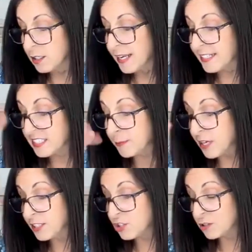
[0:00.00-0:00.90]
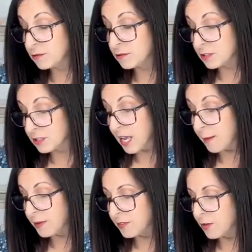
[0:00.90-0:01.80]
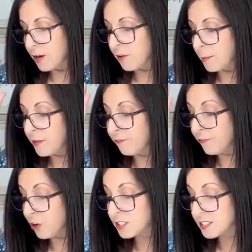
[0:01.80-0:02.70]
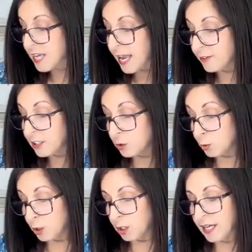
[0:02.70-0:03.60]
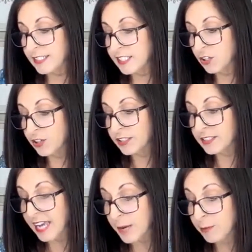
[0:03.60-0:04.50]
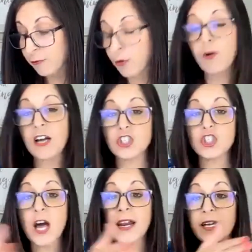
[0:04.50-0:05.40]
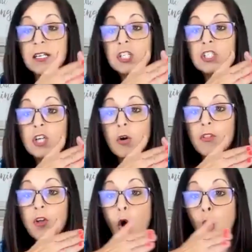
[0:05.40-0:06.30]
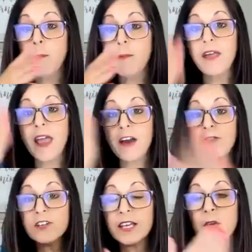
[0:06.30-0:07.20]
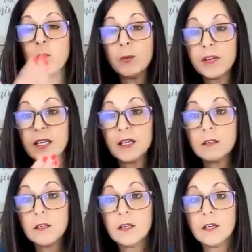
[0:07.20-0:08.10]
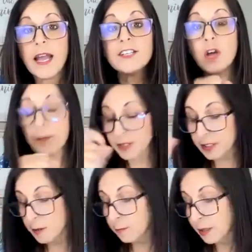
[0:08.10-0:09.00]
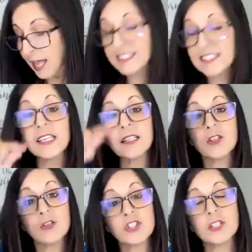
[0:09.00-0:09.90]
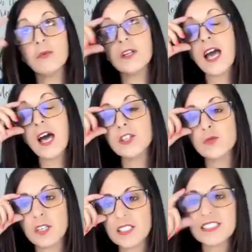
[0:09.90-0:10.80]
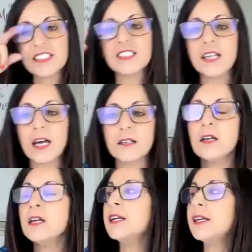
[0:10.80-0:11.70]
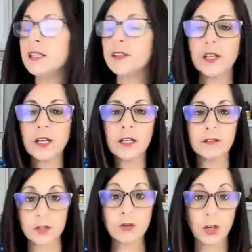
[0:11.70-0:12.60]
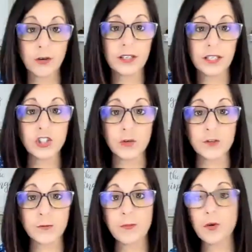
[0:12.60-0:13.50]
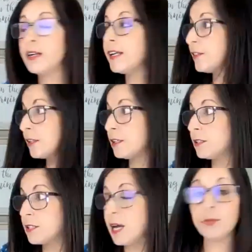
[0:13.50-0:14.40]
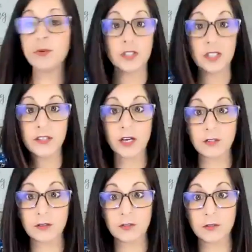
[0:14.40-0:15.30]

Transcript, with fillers: except on Sabbath, from the first day of Elul until the day before Rosh Hashanah. So the whole month, every day, there will be a trumpet blast. In usually, what how this works is it's done in the so currently Jewish people in the temples in their